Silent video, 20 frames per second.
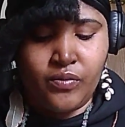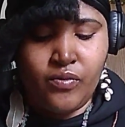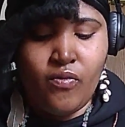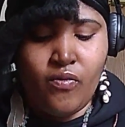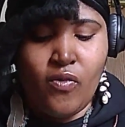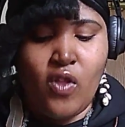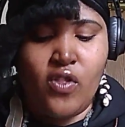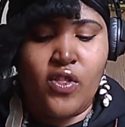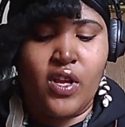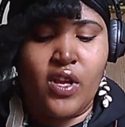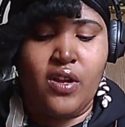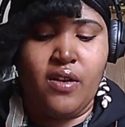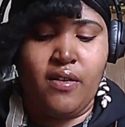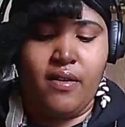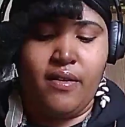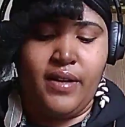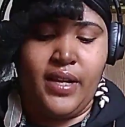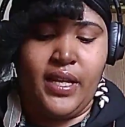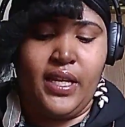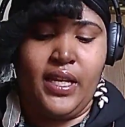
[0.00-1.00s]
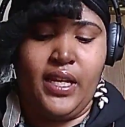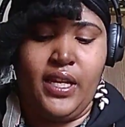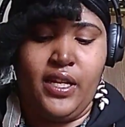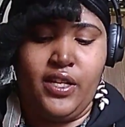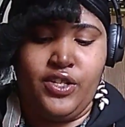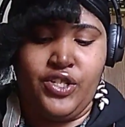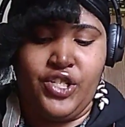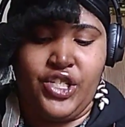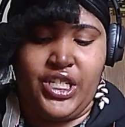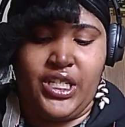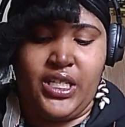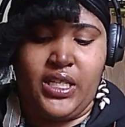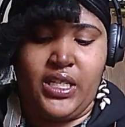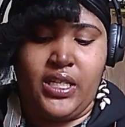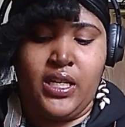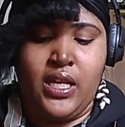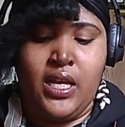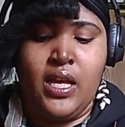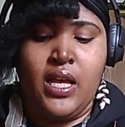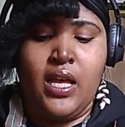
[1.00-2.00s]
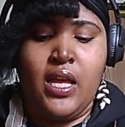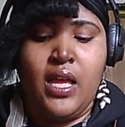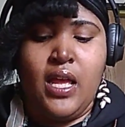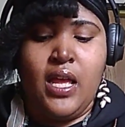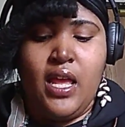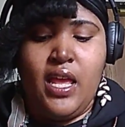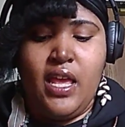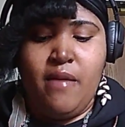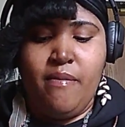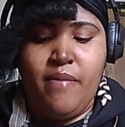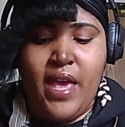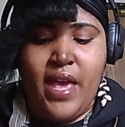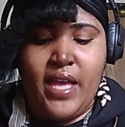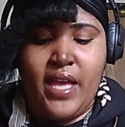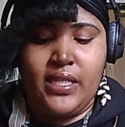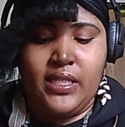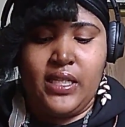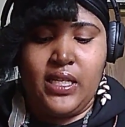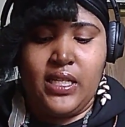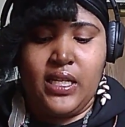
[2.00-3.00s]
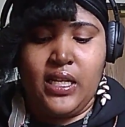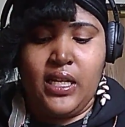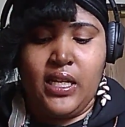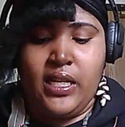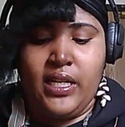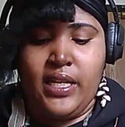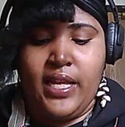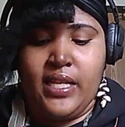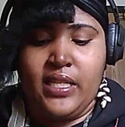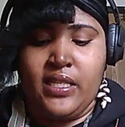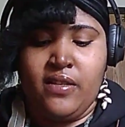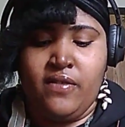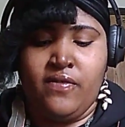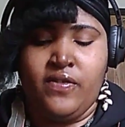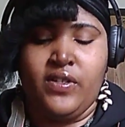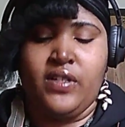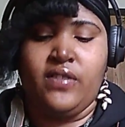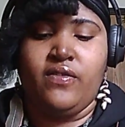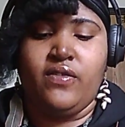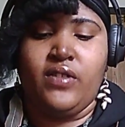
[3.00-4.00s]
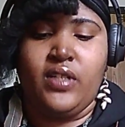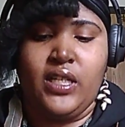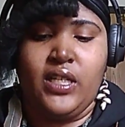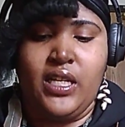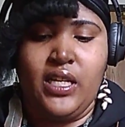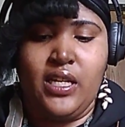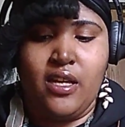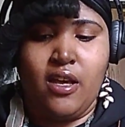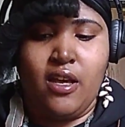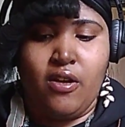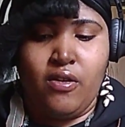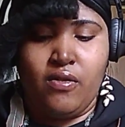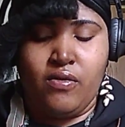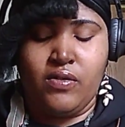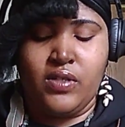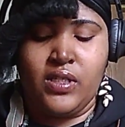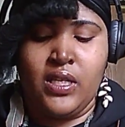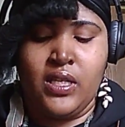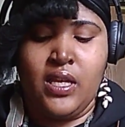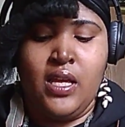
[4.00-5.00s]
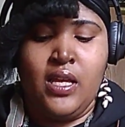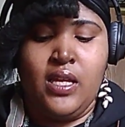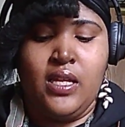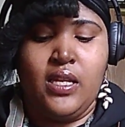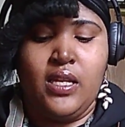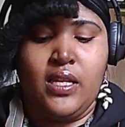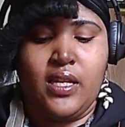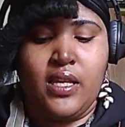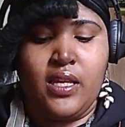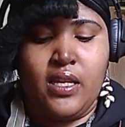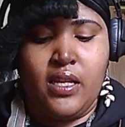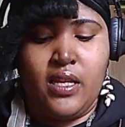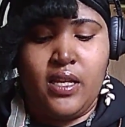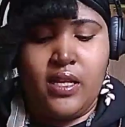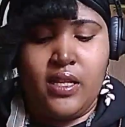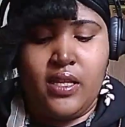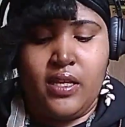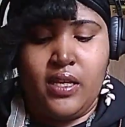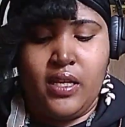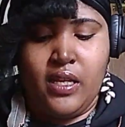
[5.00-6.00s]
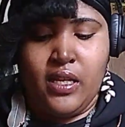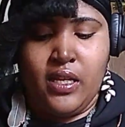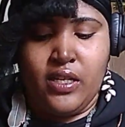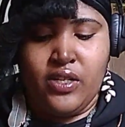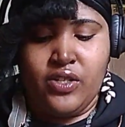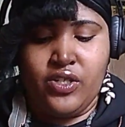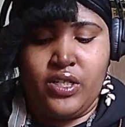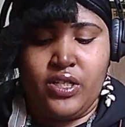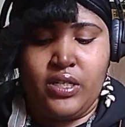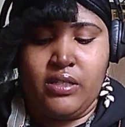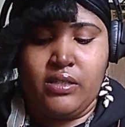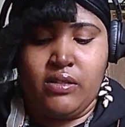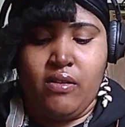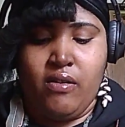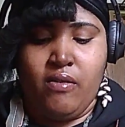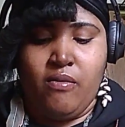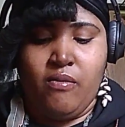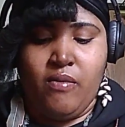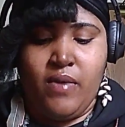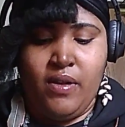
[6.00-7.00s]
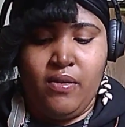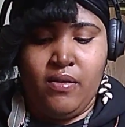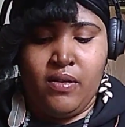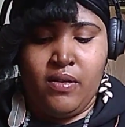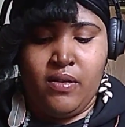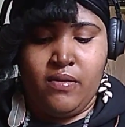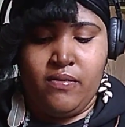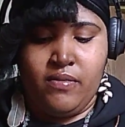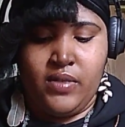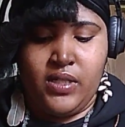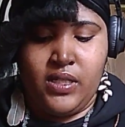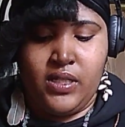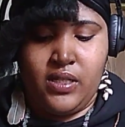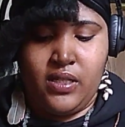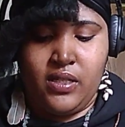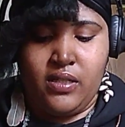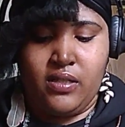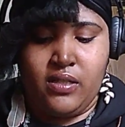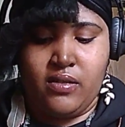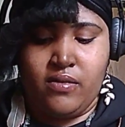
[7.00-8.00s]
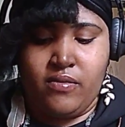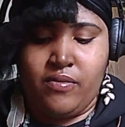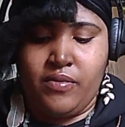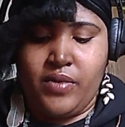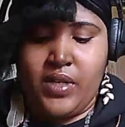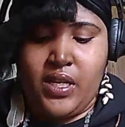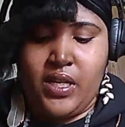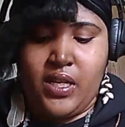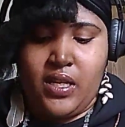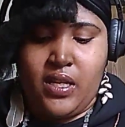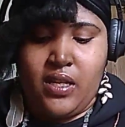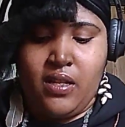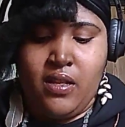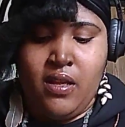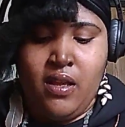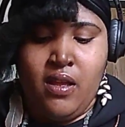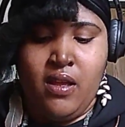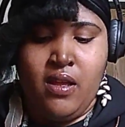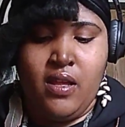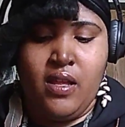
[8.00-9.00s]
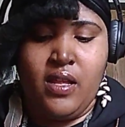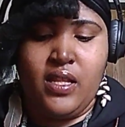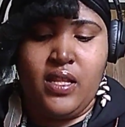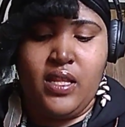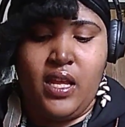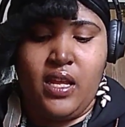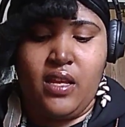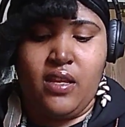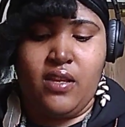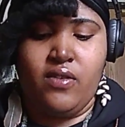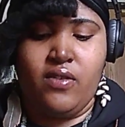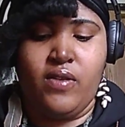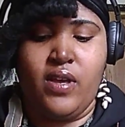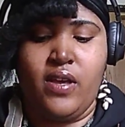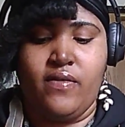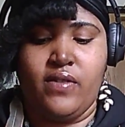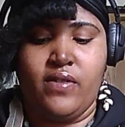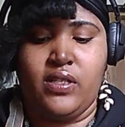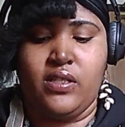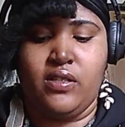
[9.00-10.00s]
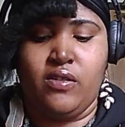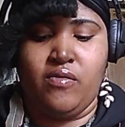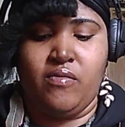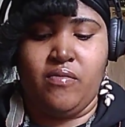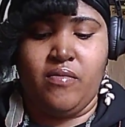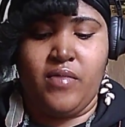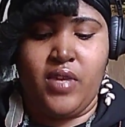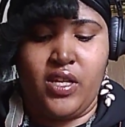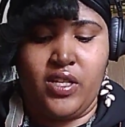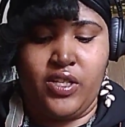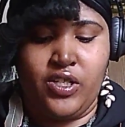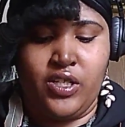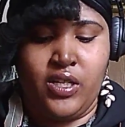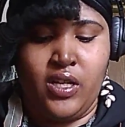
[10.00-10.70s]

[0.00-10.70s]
the current energy impacting the collective of Leos. None other energies are welcome to this reading. Thank you ever so much.